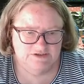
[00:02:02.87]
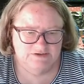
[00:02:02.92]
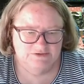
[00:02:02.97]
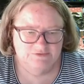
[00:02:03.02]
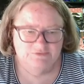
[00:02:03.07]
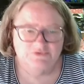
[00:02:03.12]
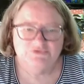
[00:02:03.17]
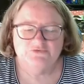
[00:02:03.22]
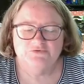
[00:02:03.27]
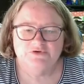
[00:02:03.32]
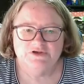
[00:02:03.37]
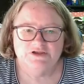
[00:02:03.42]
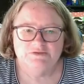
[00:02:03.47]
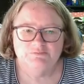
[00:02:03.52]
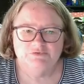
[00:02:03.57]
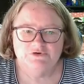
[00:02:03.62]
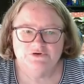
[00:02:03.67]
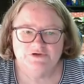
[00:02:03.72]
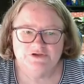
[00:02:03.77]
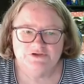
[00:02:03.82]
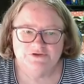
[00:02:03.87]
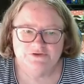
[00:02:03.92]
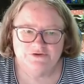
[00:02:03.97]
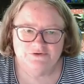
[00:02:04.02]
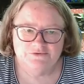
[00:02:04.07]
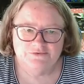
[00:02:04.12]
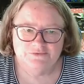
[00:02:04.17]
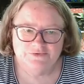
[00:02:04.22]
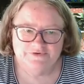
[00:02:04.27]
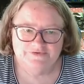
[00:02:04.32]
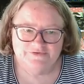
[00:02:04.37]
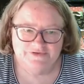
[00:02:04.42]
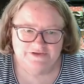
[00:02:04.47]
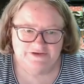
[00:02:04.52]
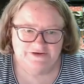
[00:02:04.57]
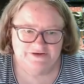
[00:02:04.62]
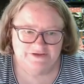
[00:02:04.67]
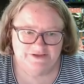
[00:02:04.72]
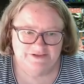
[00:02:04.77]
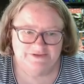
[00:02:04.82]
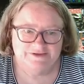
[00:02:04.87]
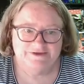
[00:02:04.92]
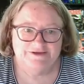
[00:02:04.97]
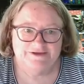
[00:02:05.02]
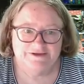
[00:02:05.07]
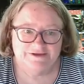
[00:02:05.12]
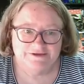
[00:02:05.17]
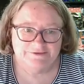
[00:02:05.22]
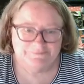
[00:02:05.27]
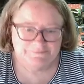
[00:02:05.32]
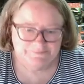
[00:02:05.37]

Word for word: with 3D printing you always need an Allen key.